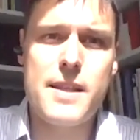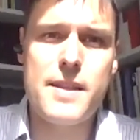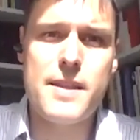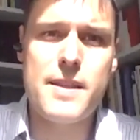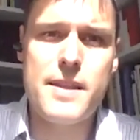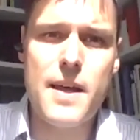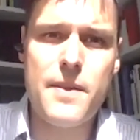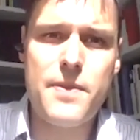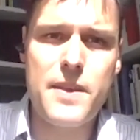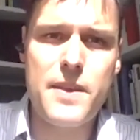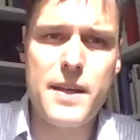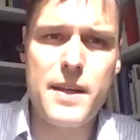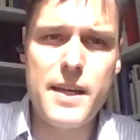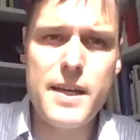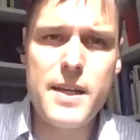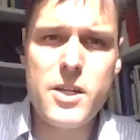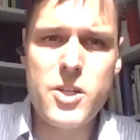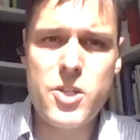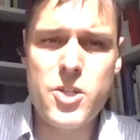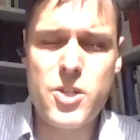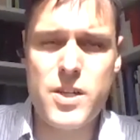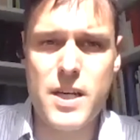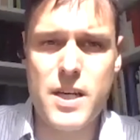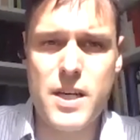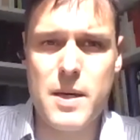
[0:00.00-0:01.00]
that the
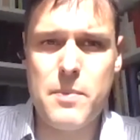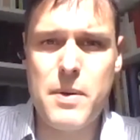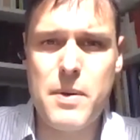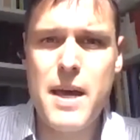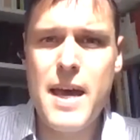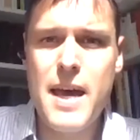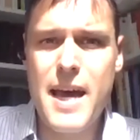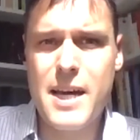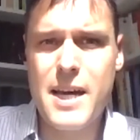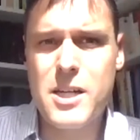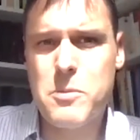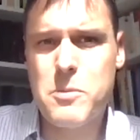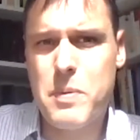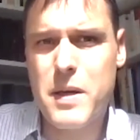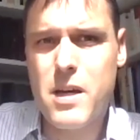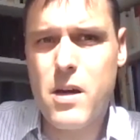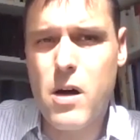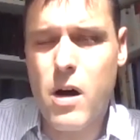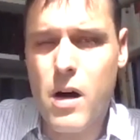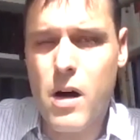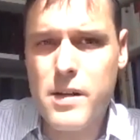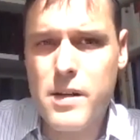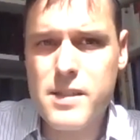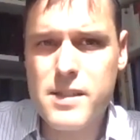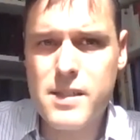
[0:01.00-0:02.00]
leadership had to be
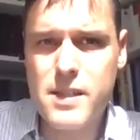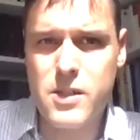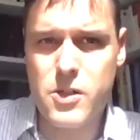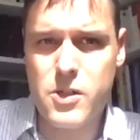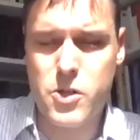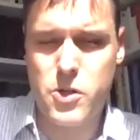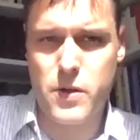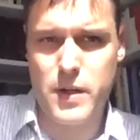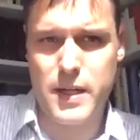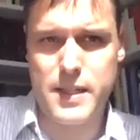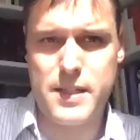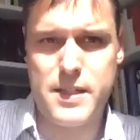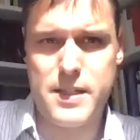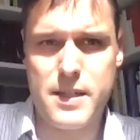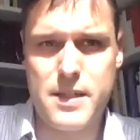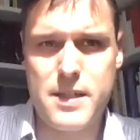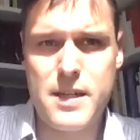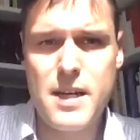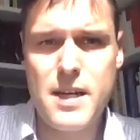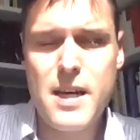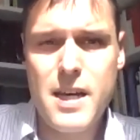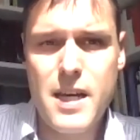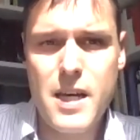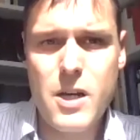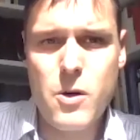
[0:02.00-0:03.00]
concentrated
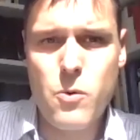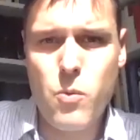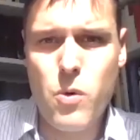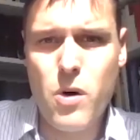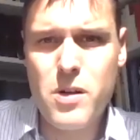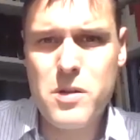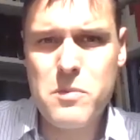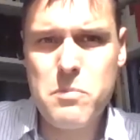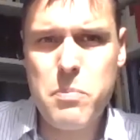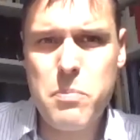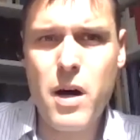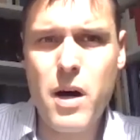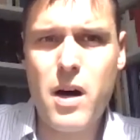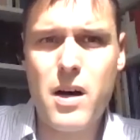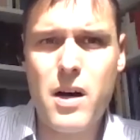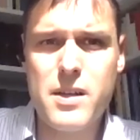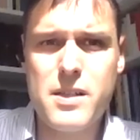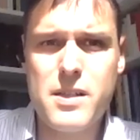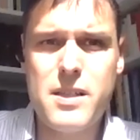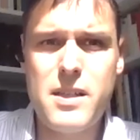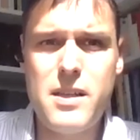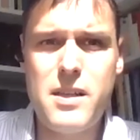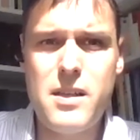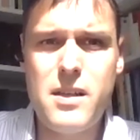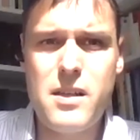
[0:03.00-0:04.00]
in one
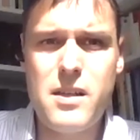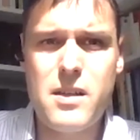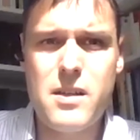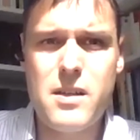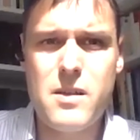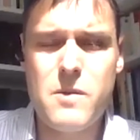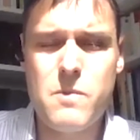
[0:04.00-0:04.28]
party,